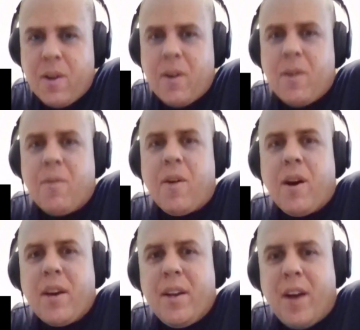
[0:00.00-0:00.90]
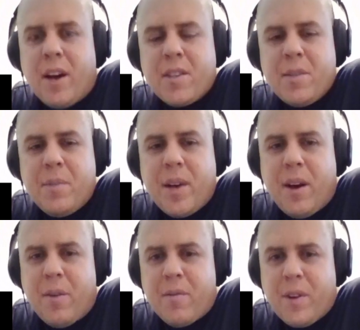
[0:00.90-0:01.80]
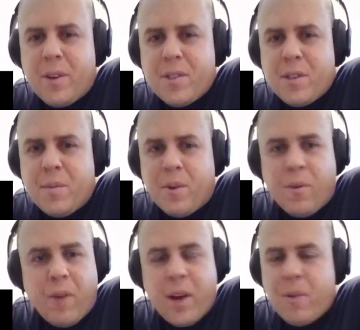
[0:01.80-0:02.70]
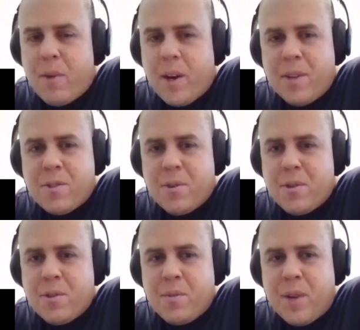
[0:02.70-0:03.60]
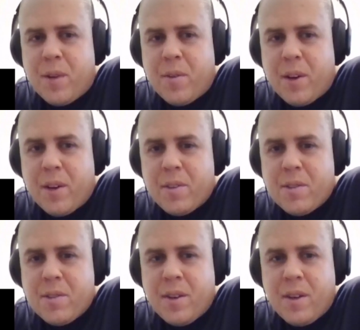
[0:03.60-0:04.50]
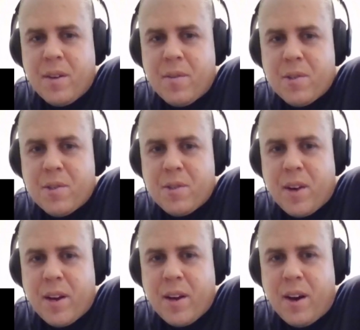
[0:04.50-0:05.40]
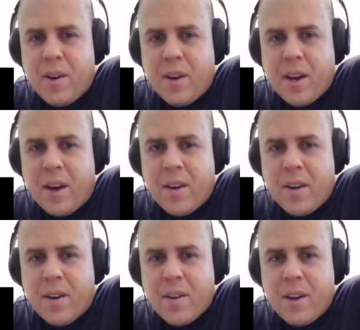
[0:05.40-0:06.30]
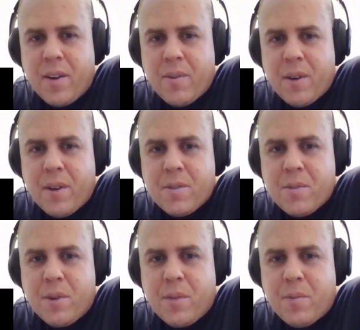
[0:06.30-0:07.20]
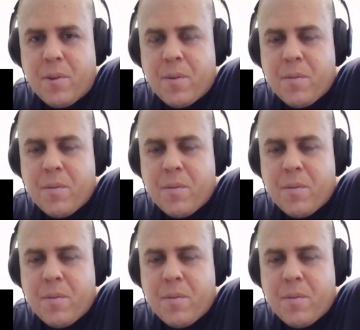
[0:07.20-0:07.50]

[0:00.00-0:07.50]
Rocky knocks him down, very similar, right away as soon as the bell rings, and just like Ali got knocked down against Wepner.